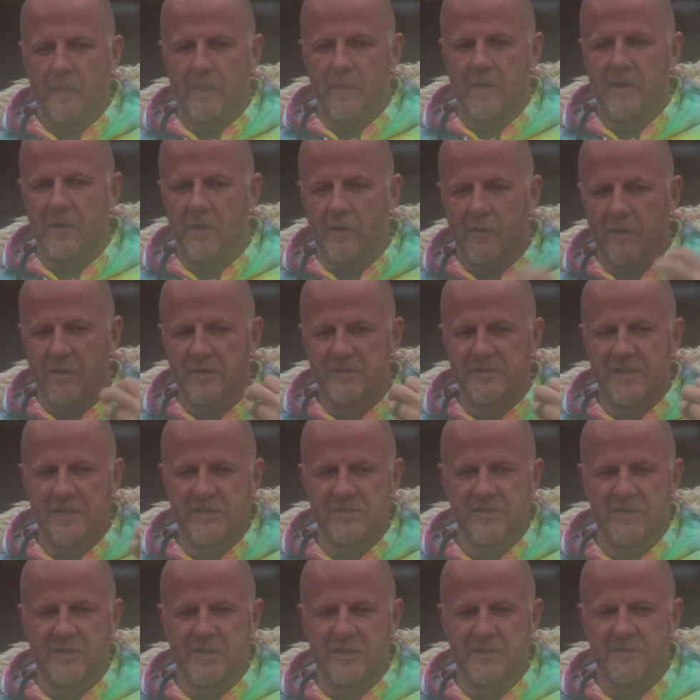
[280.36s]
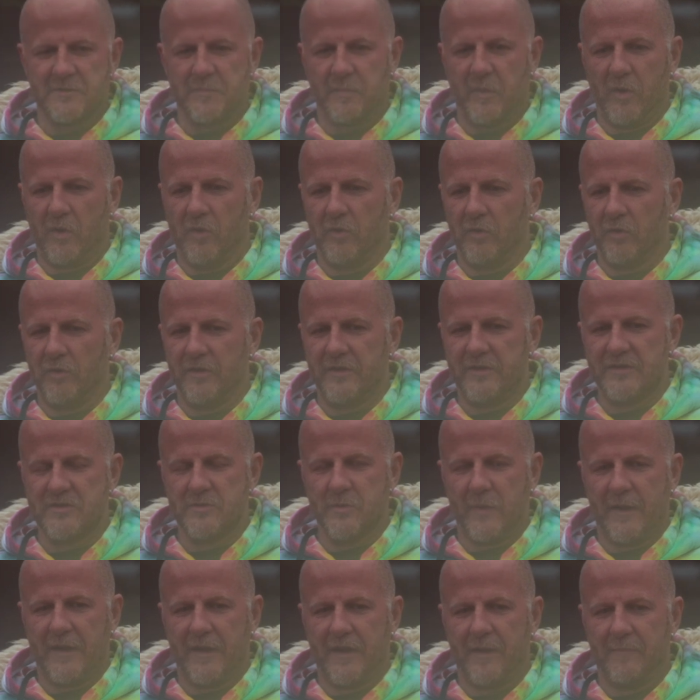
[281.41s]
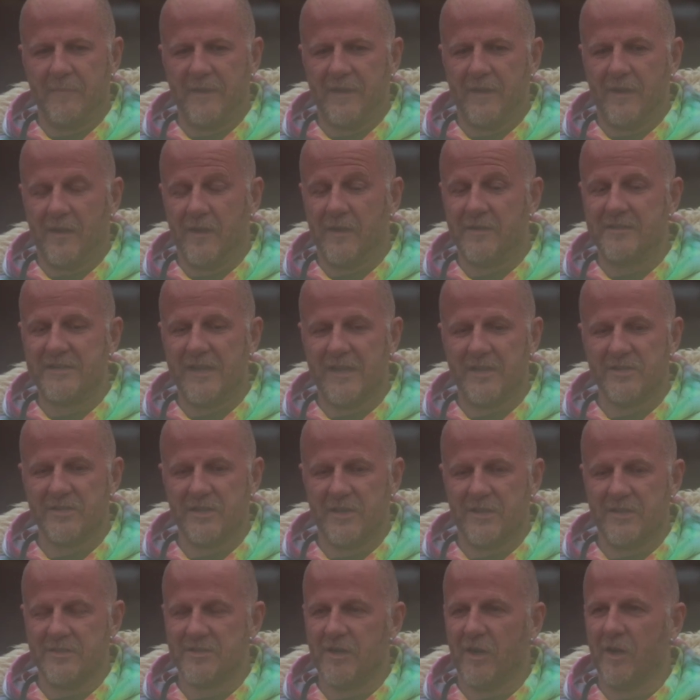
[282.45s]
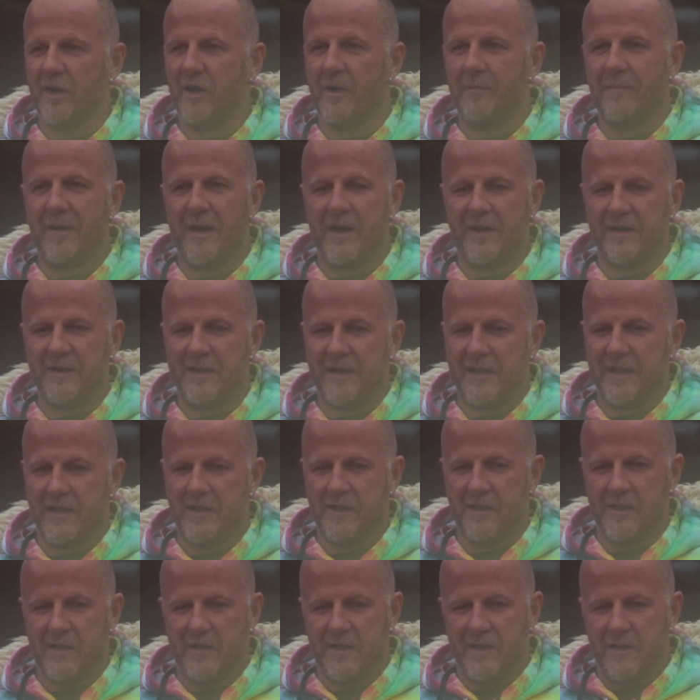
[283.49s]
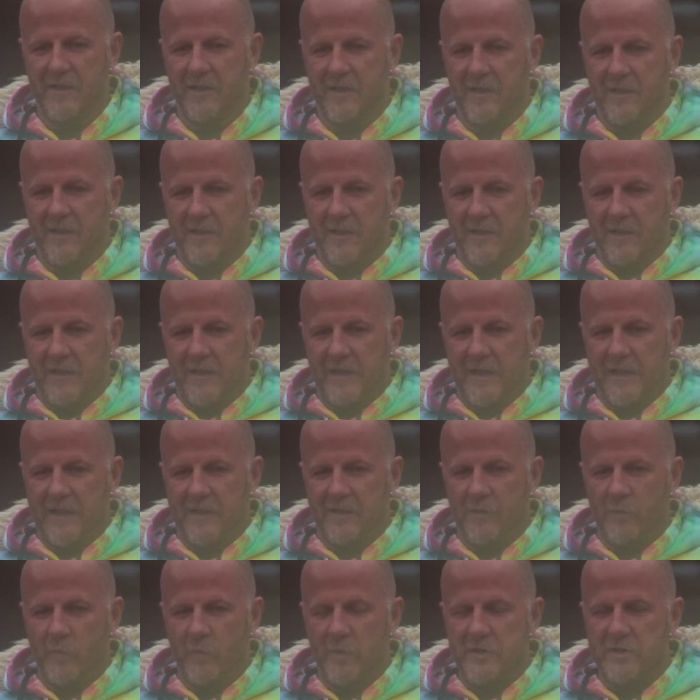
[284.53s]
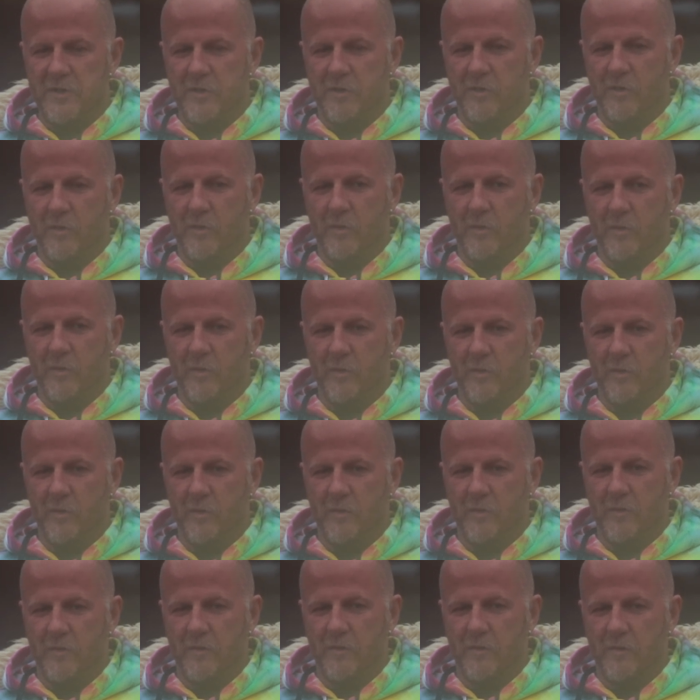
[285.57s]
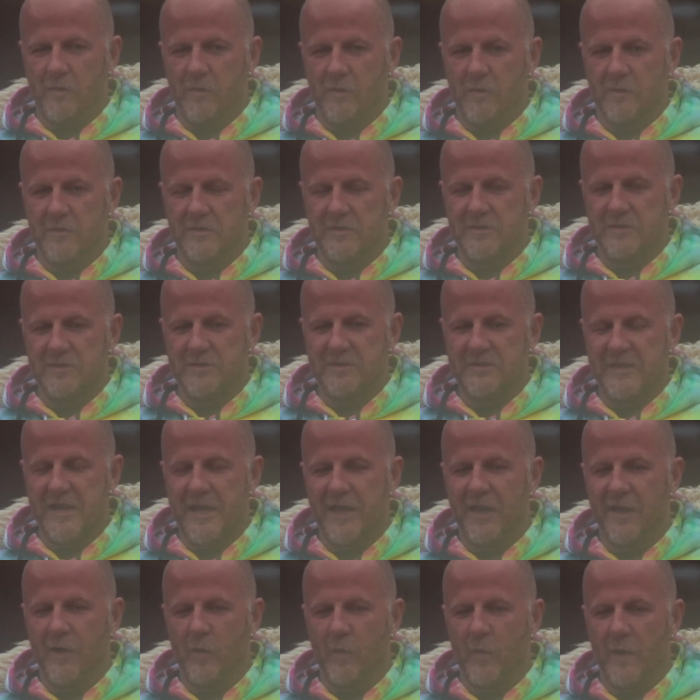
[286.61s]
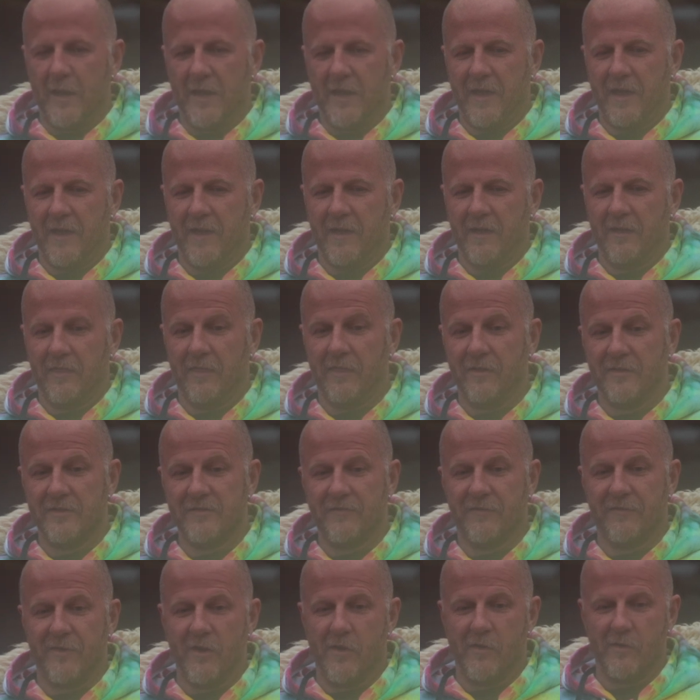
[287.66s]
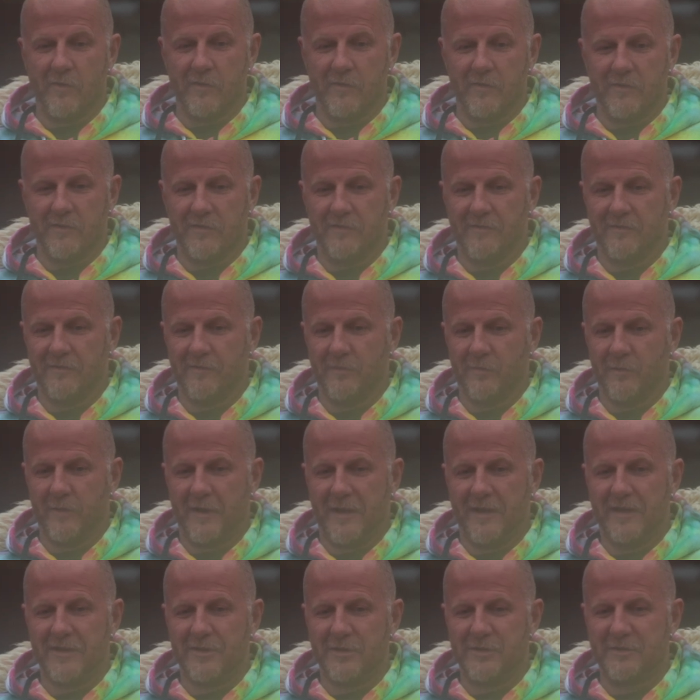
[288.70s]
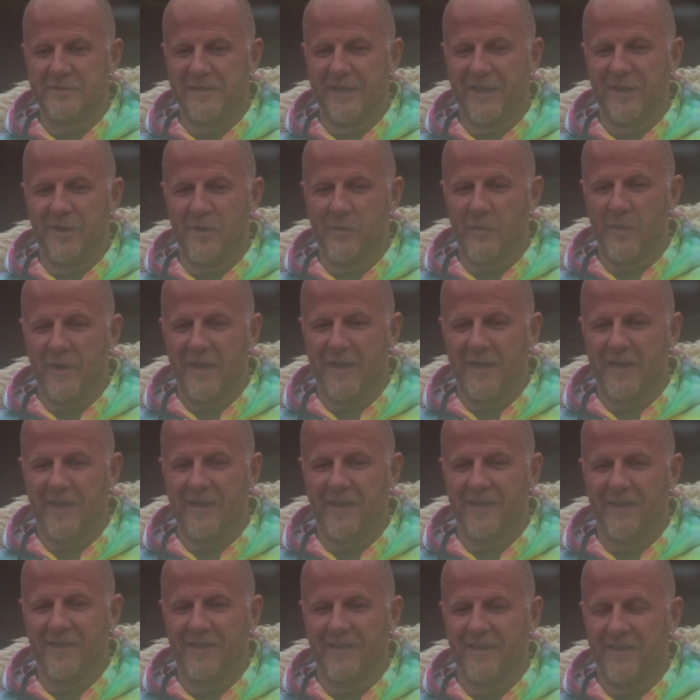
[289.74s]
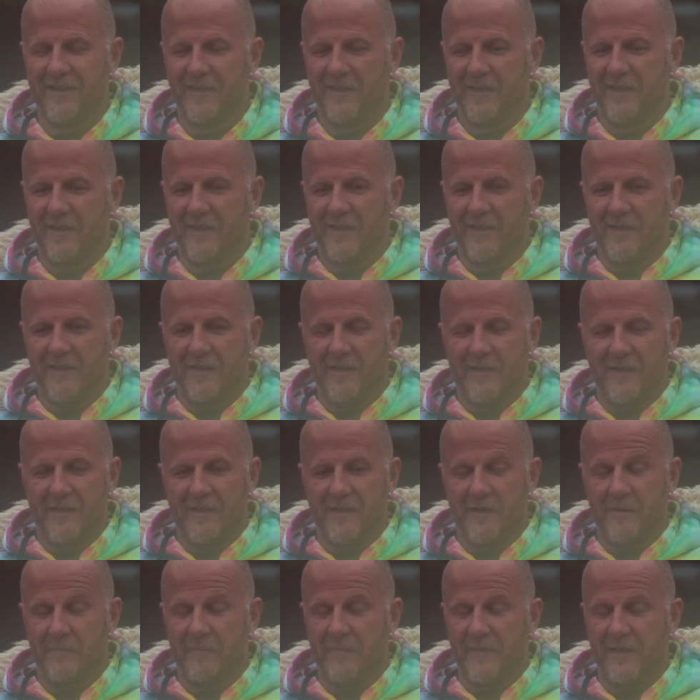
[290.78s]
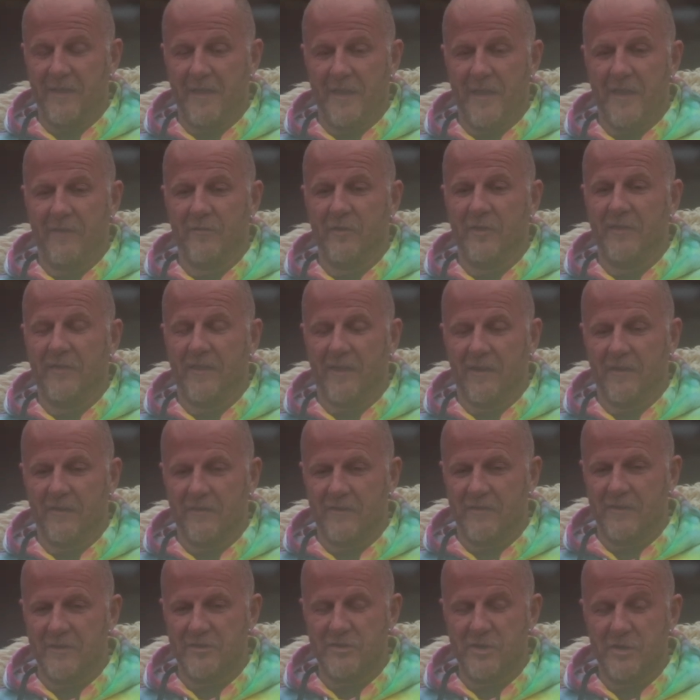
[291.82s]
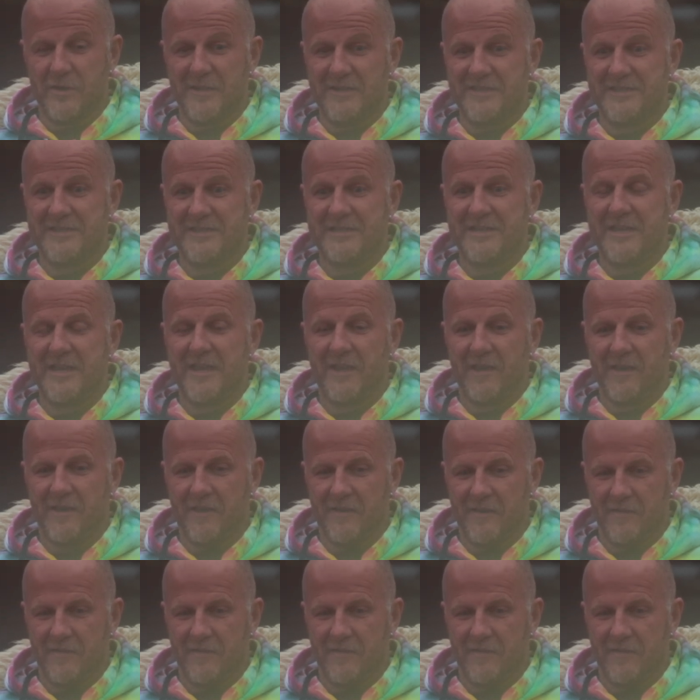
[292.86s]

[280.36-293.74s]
You know, our attention gets pulled this way. I mean, our attention is our commodity. And when you take away the phone, right, you take away everything that you can see,